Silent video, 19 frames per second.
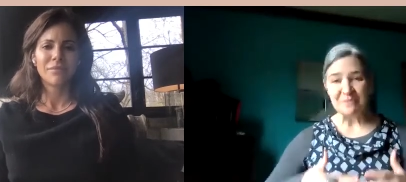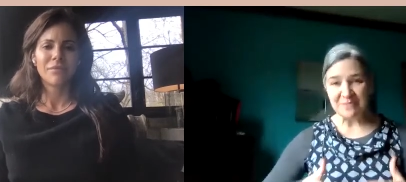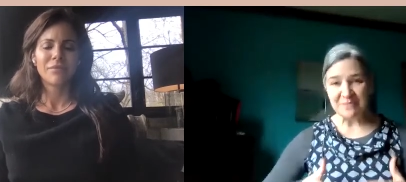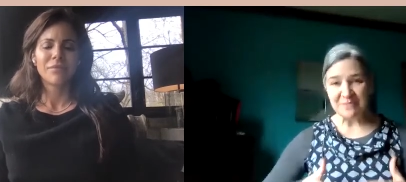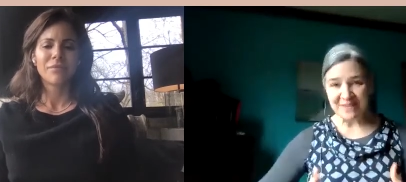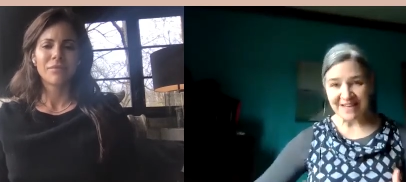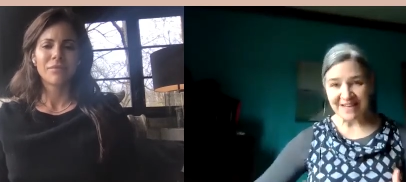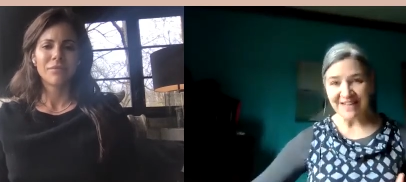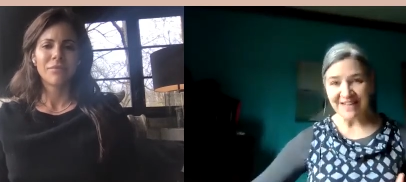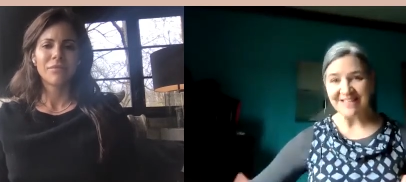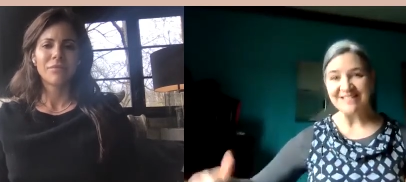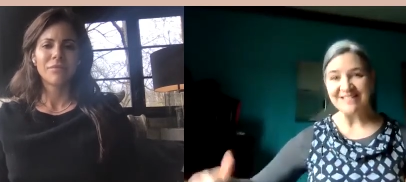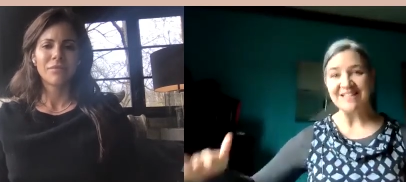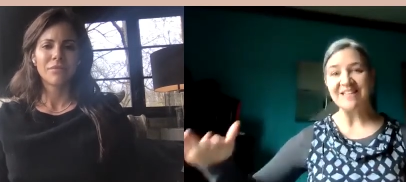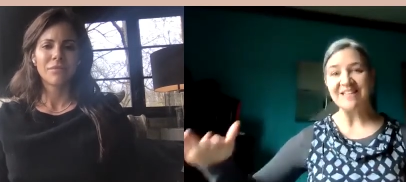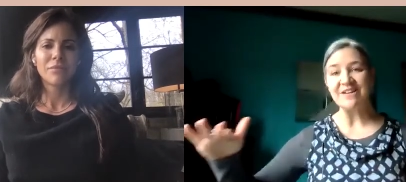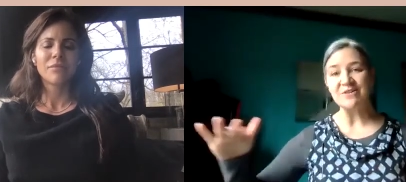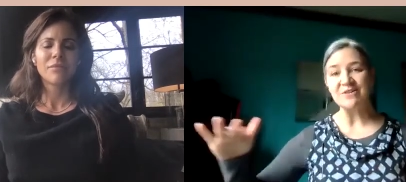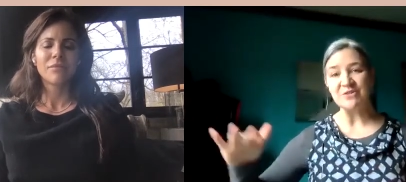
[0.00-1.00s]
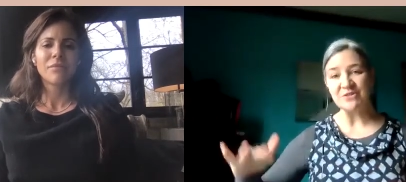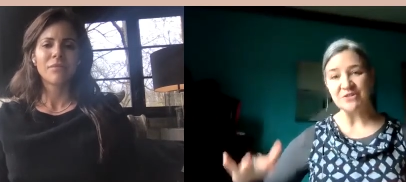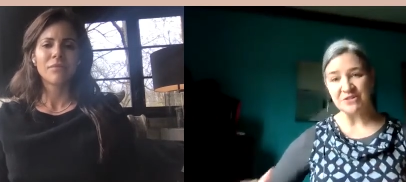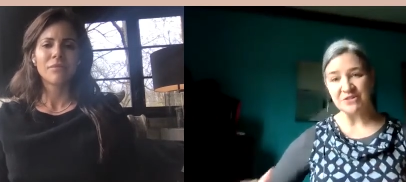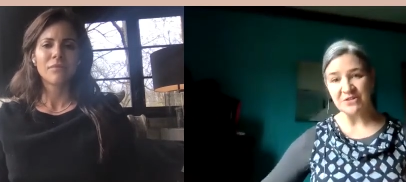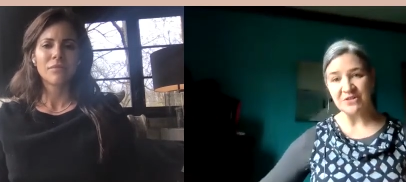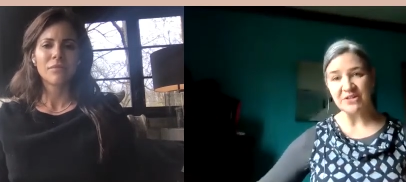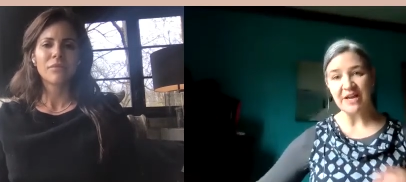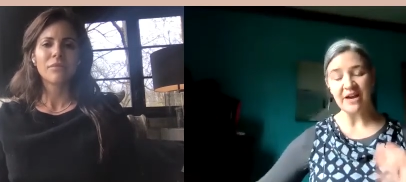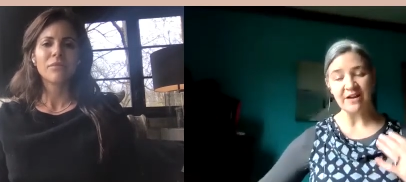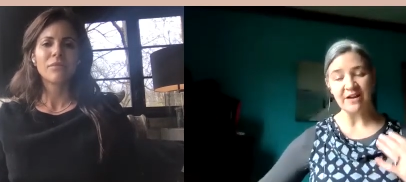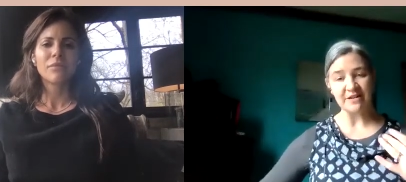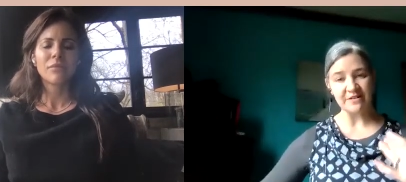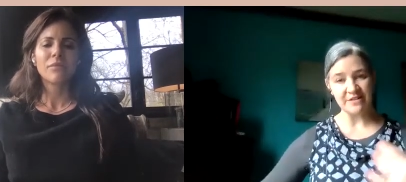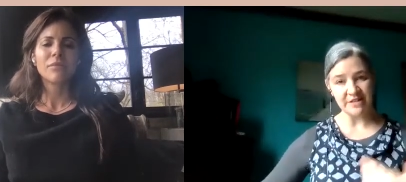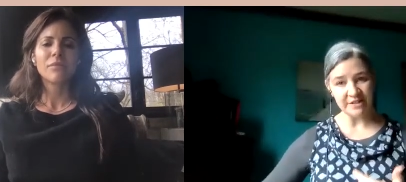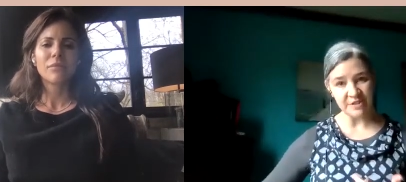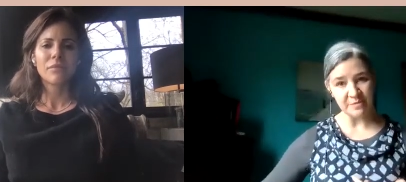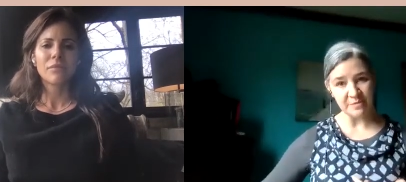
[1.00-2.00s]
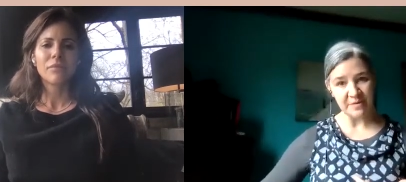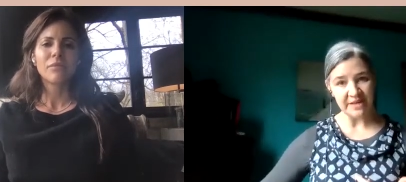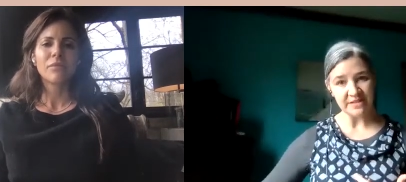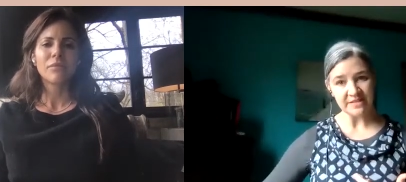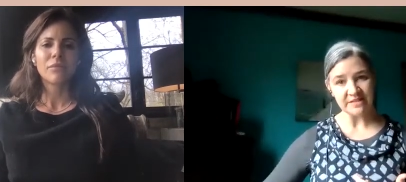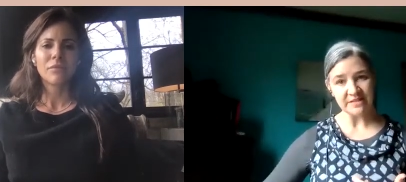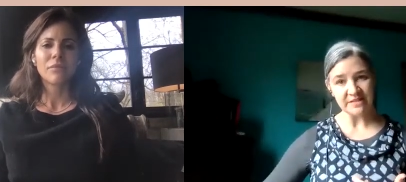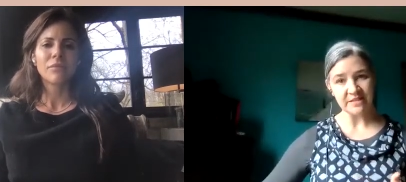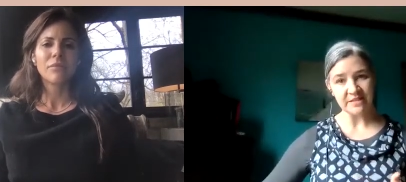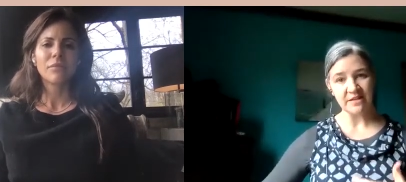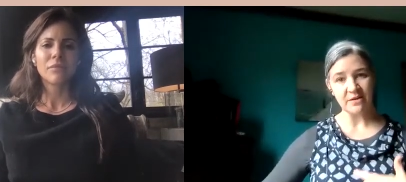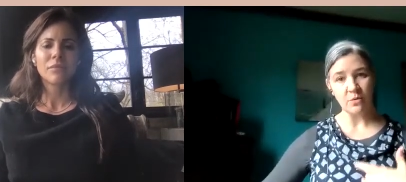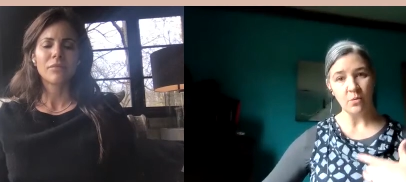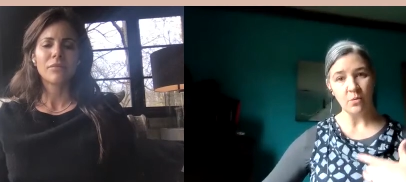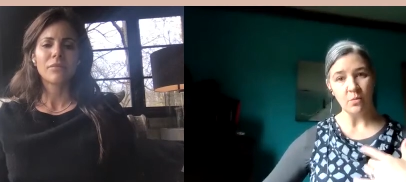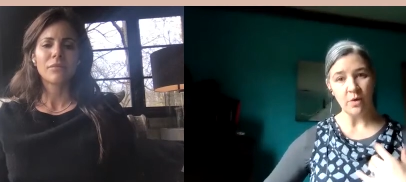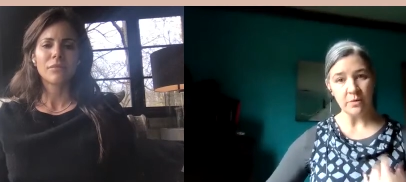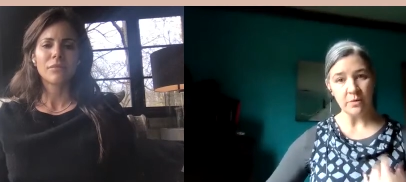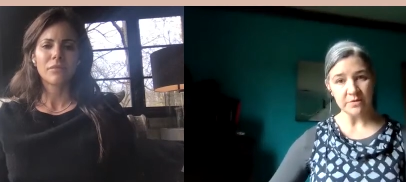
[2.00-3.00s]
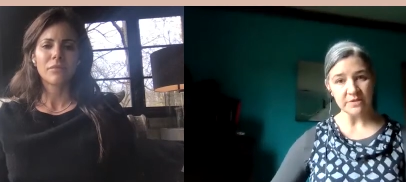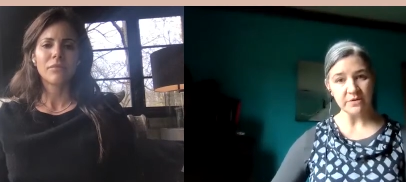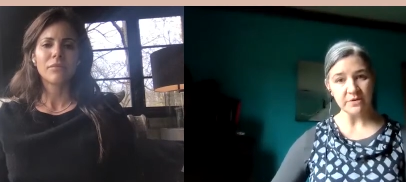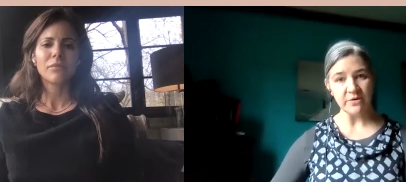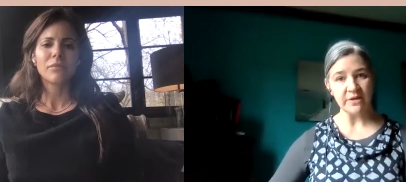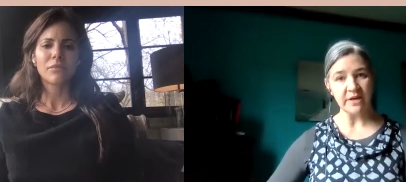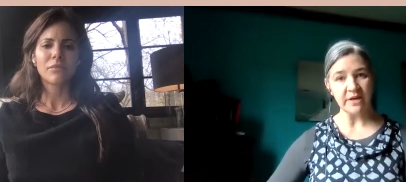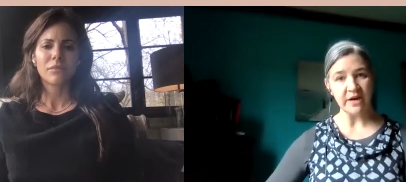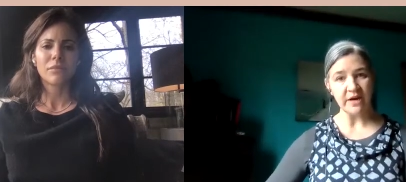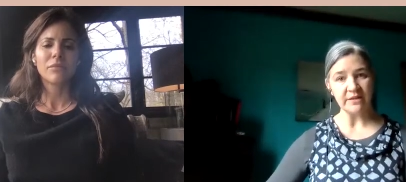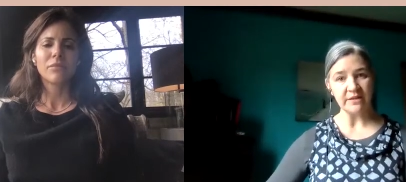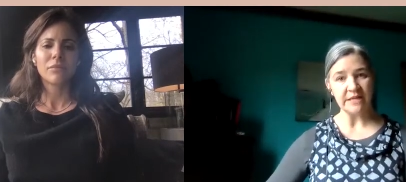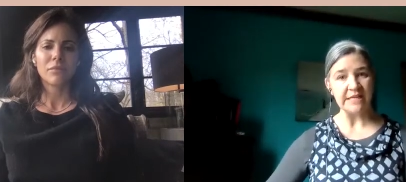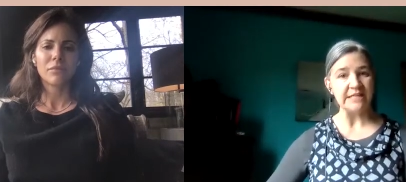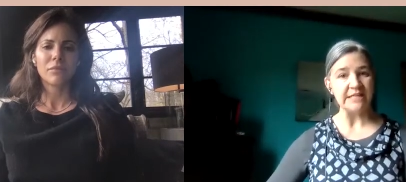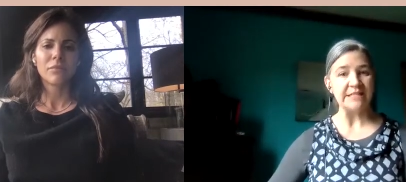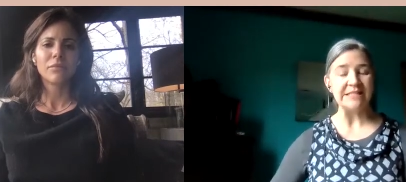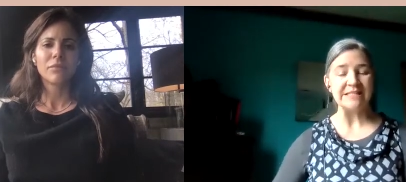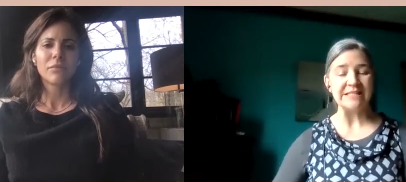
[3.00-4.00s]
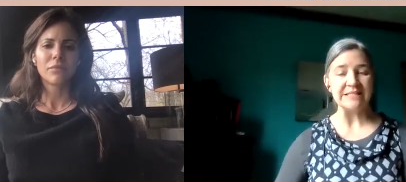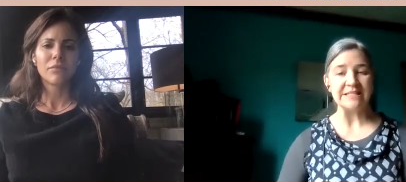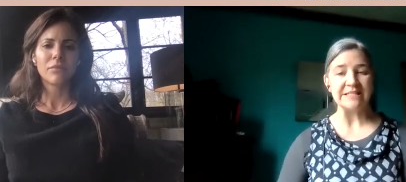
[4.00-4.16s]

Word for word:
Speaker 1: Because he understood how to touch base, what was going on. He didn't